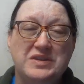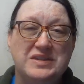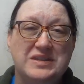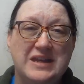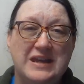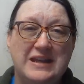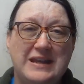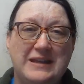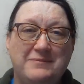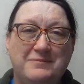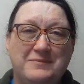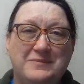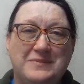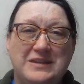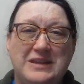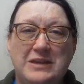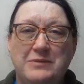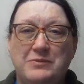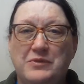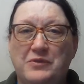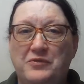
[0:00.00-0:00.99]
steady,
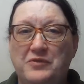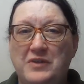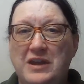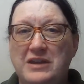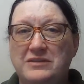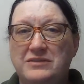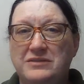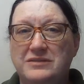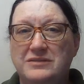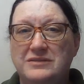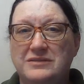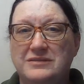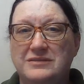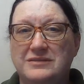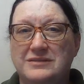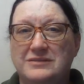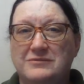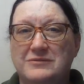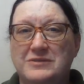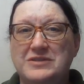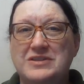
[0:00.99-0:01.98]
keep the faith.
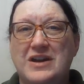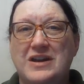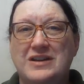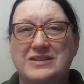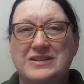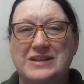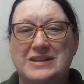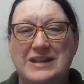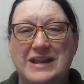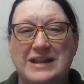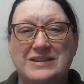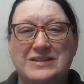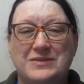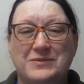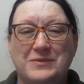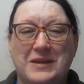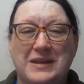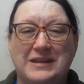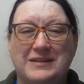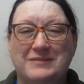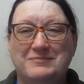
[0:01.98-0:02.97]
We'll talk to you next
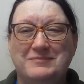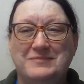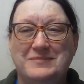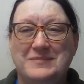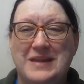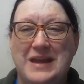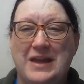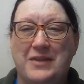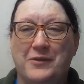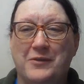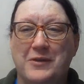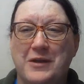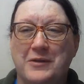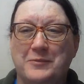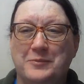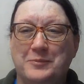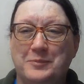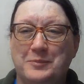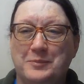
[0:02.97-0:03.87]
week. Heather out.